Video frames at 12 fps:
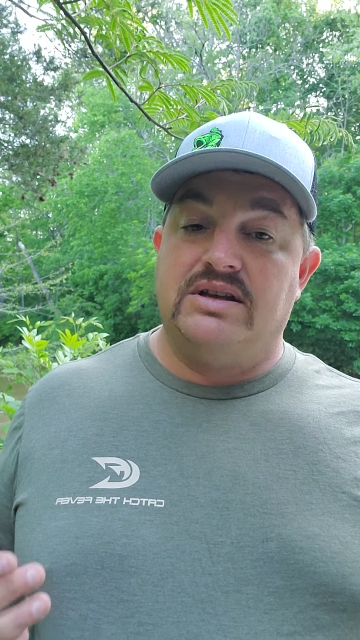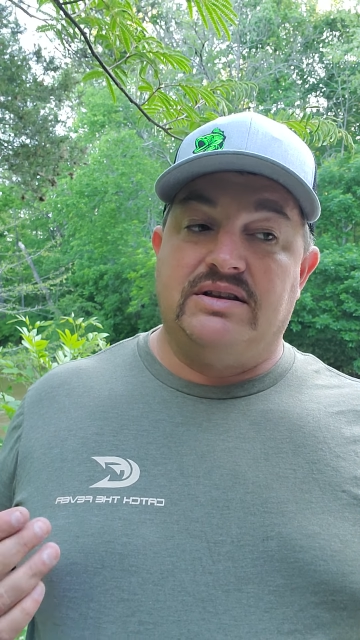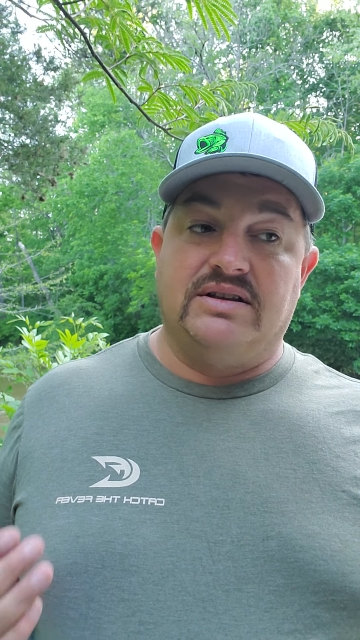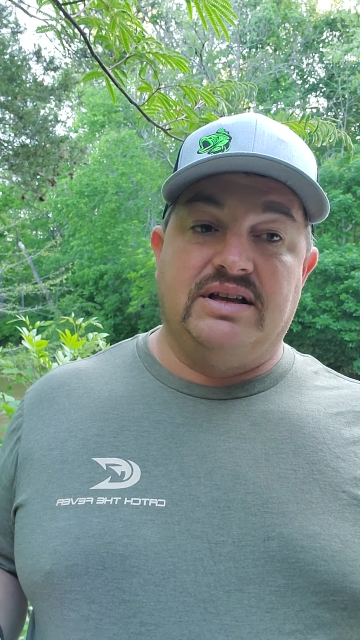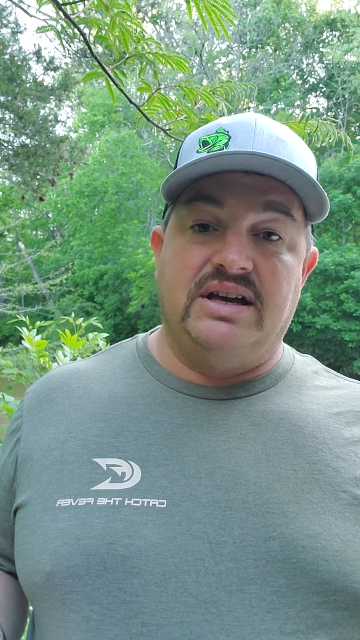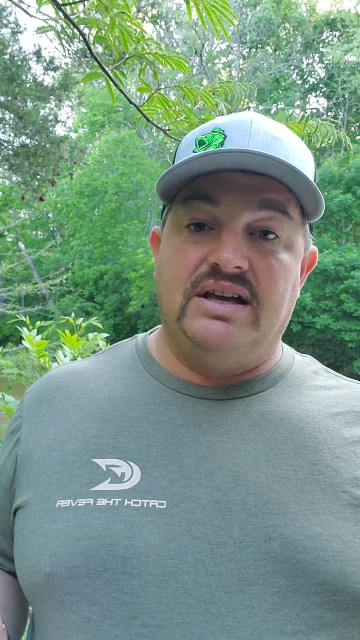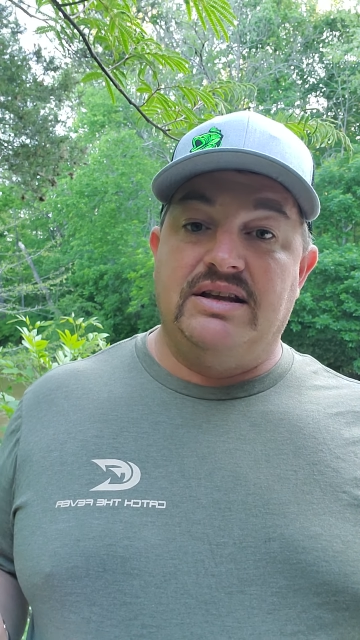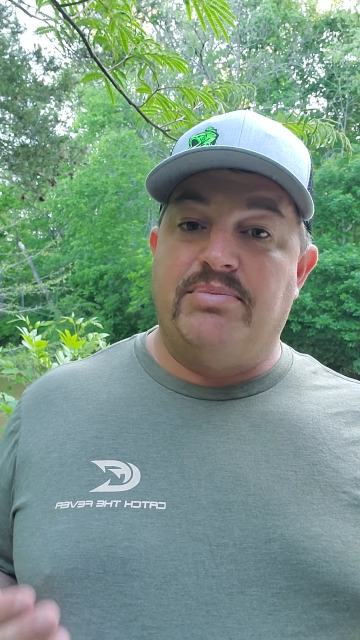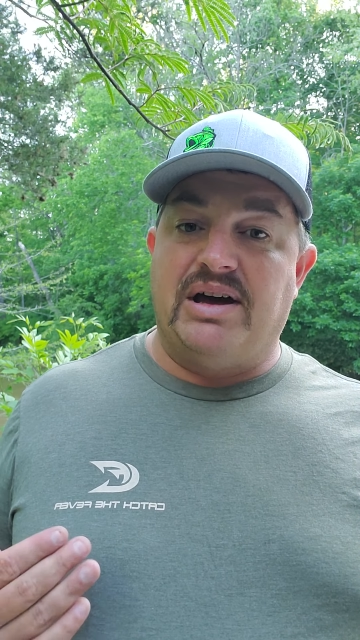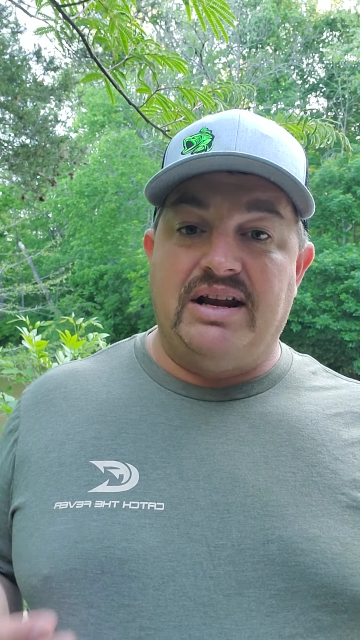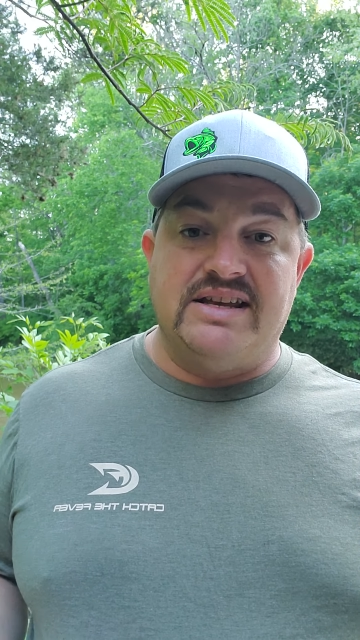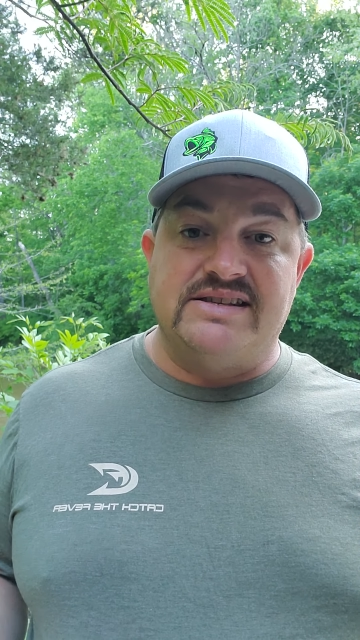The lead, the
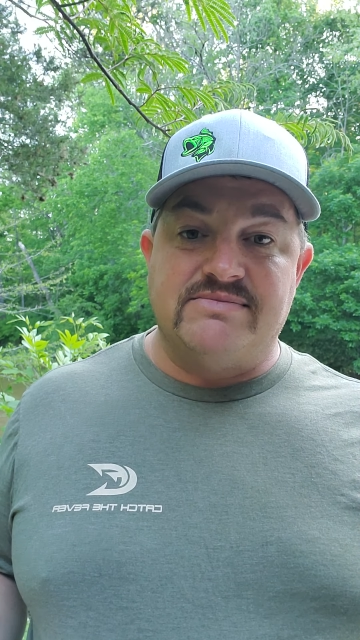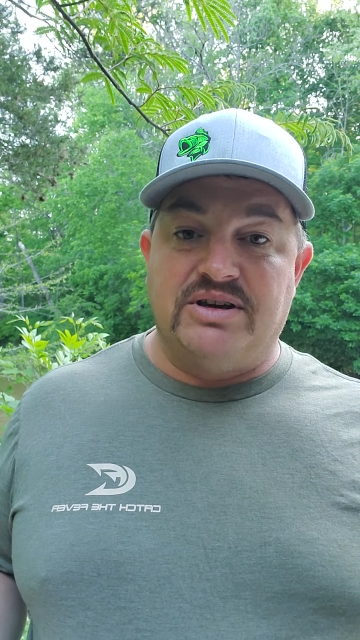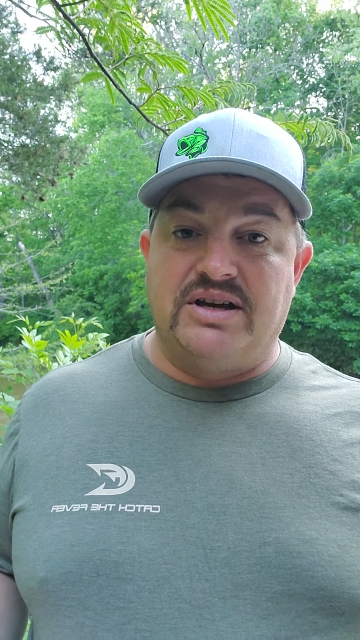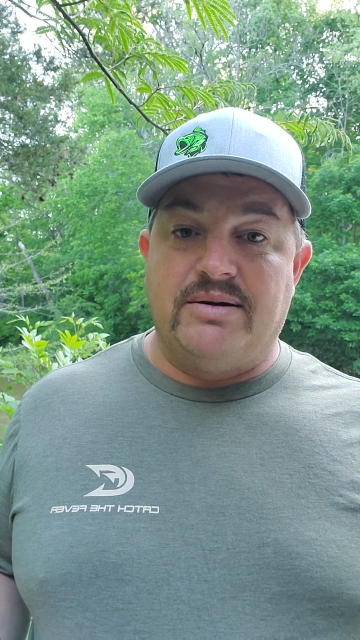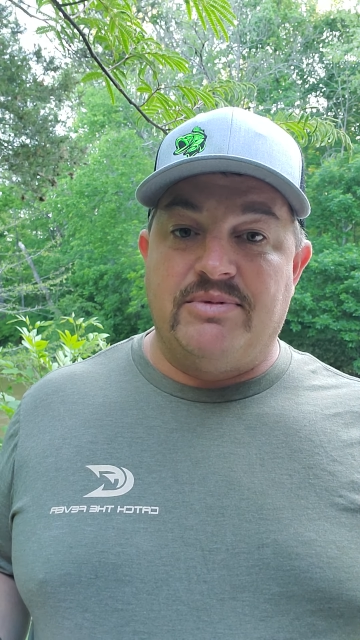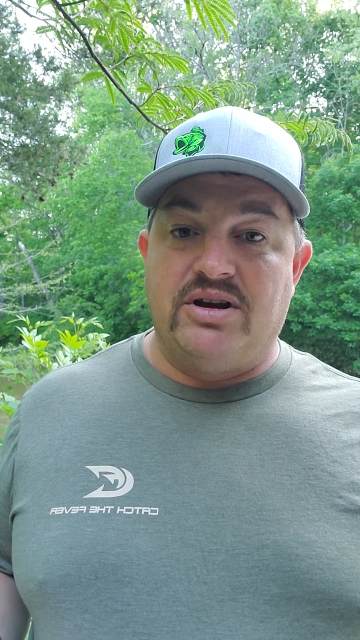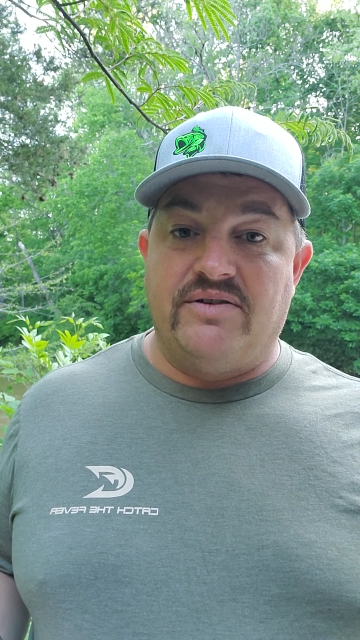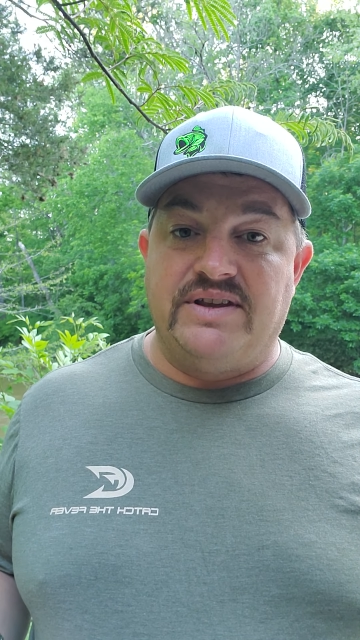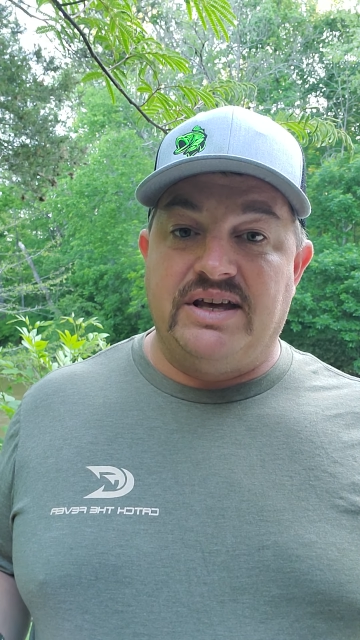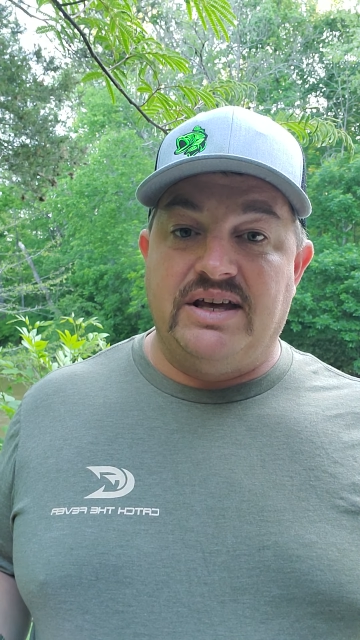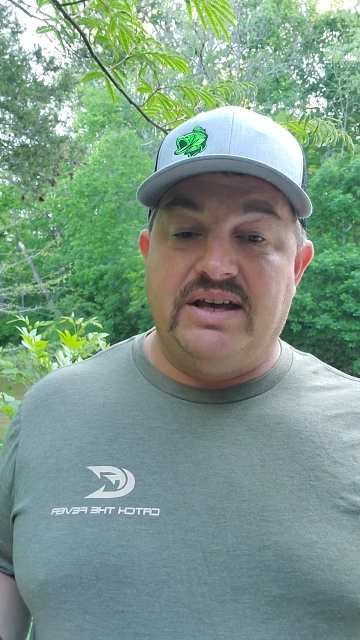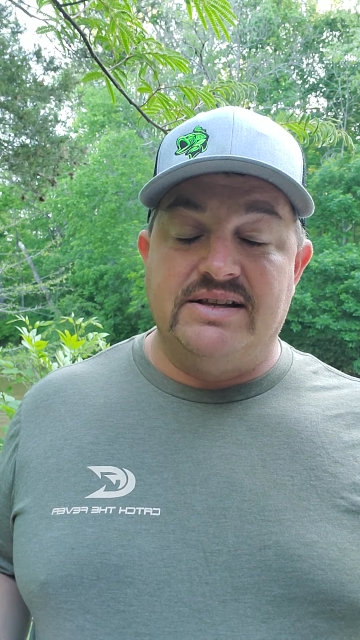paint hasn't been coming off the
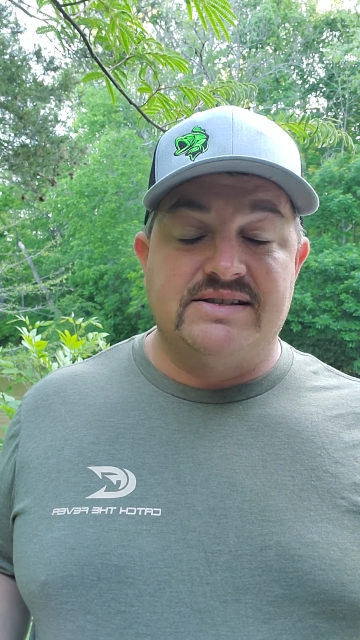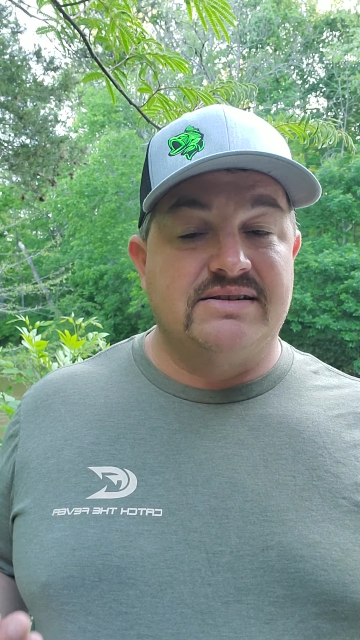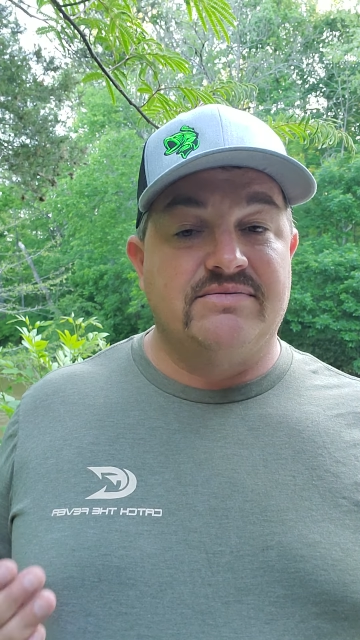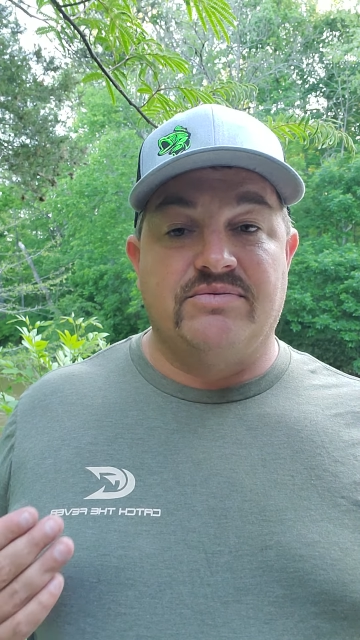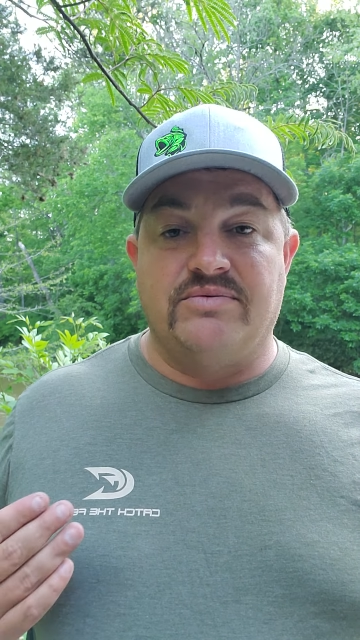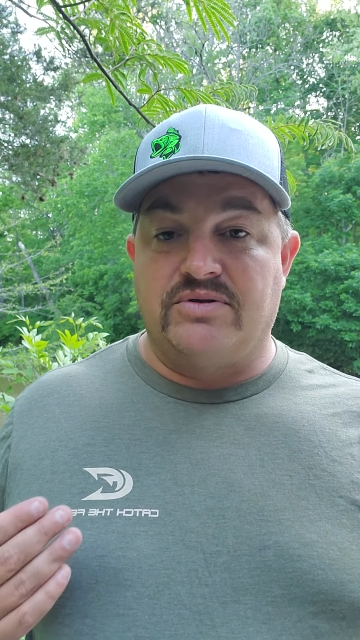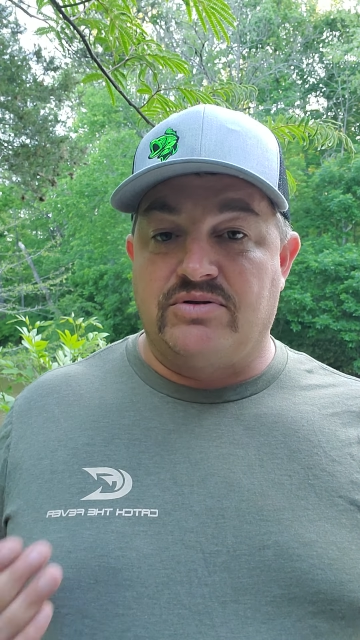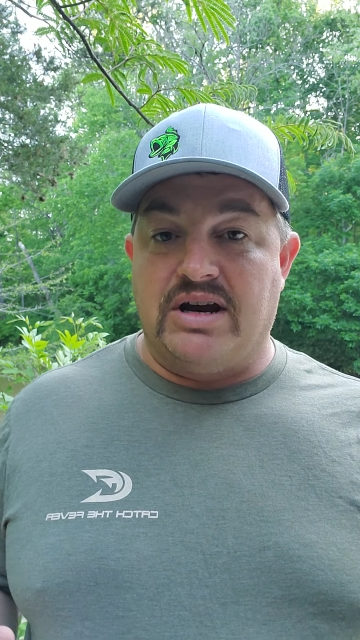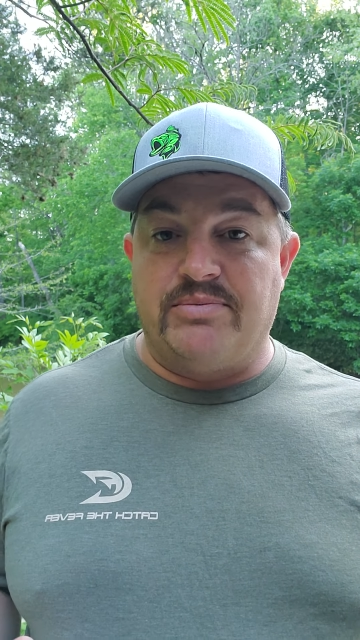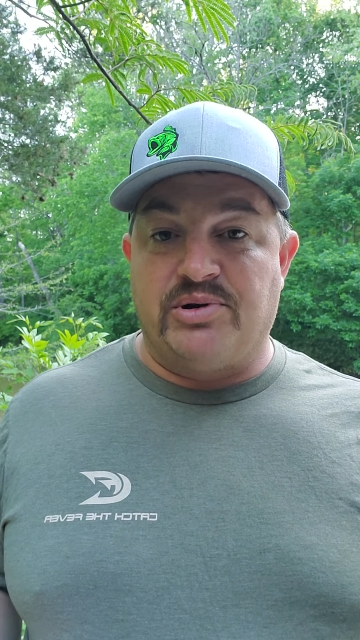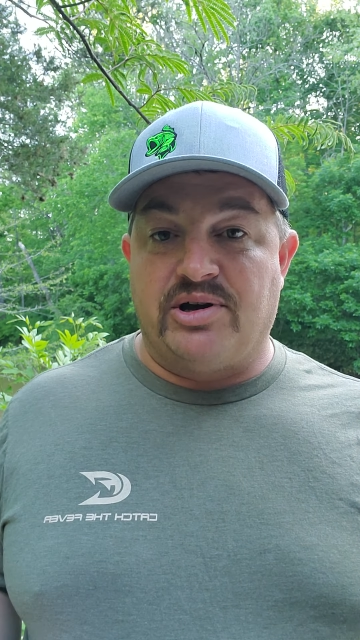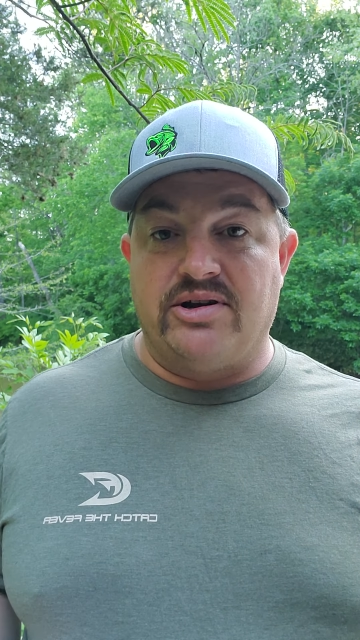heads.
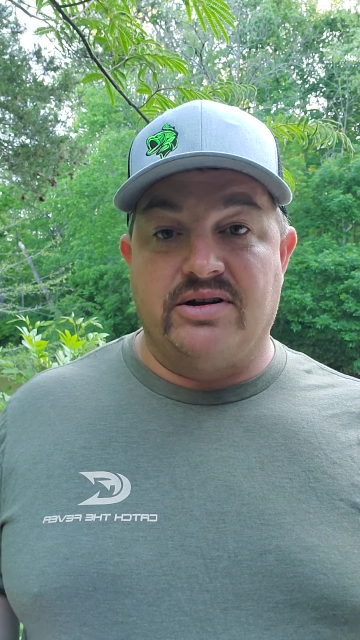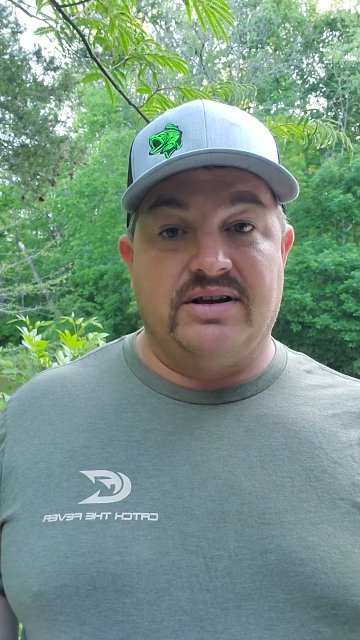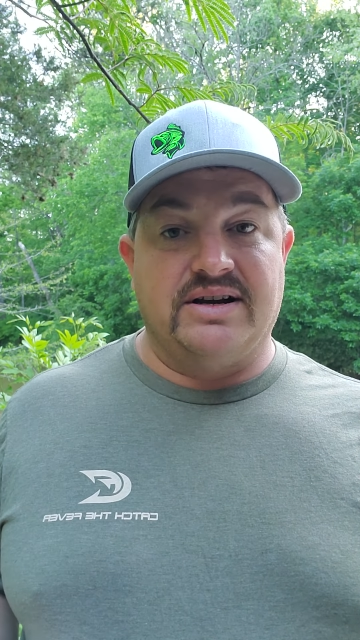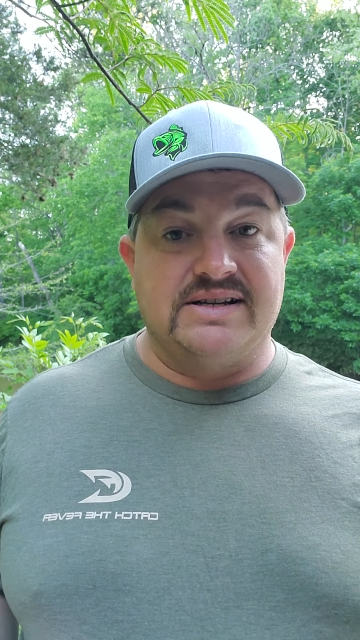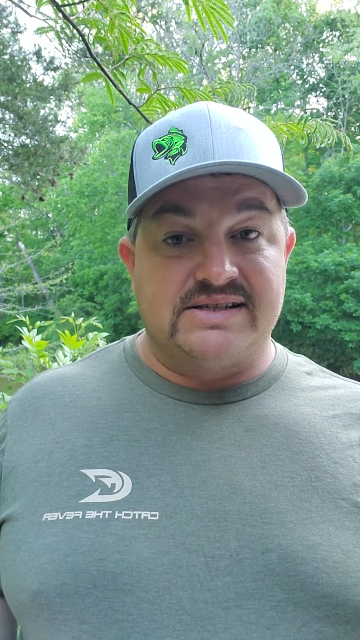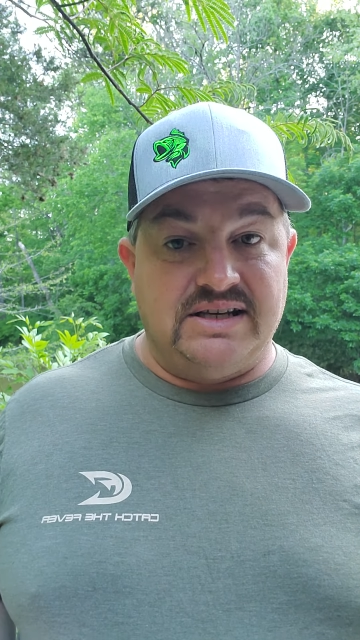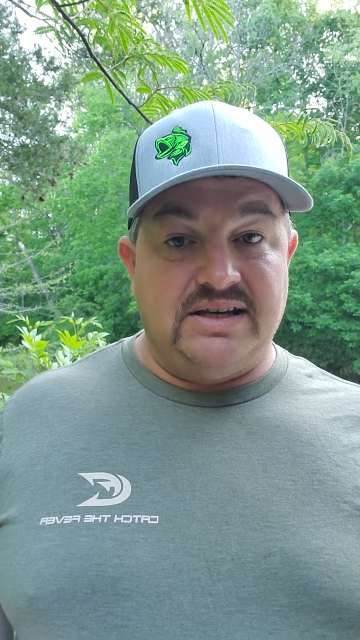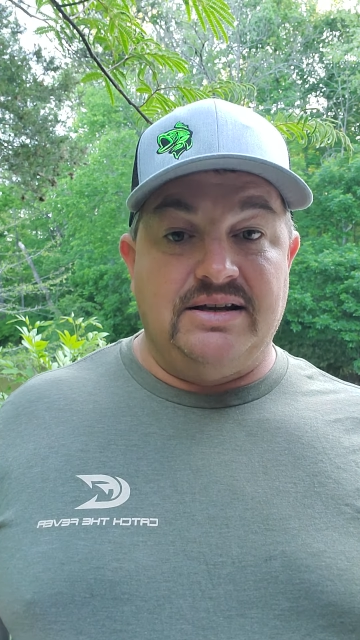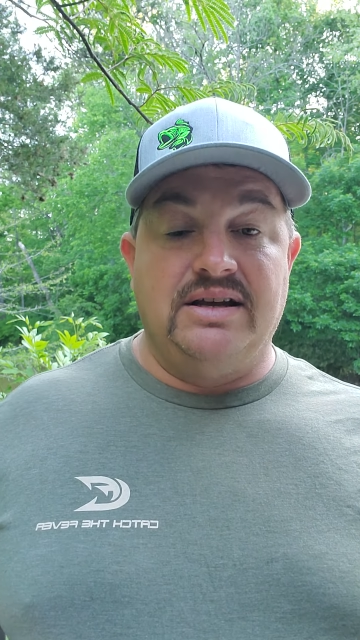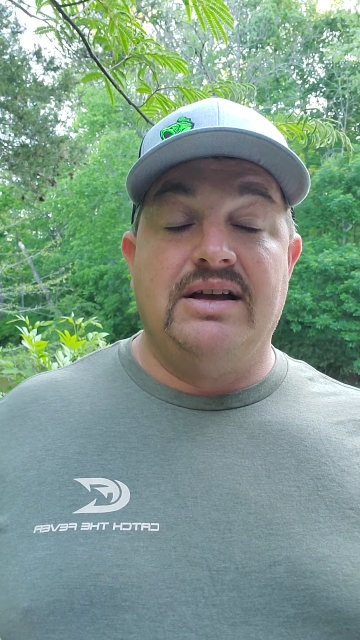Great product, like I said.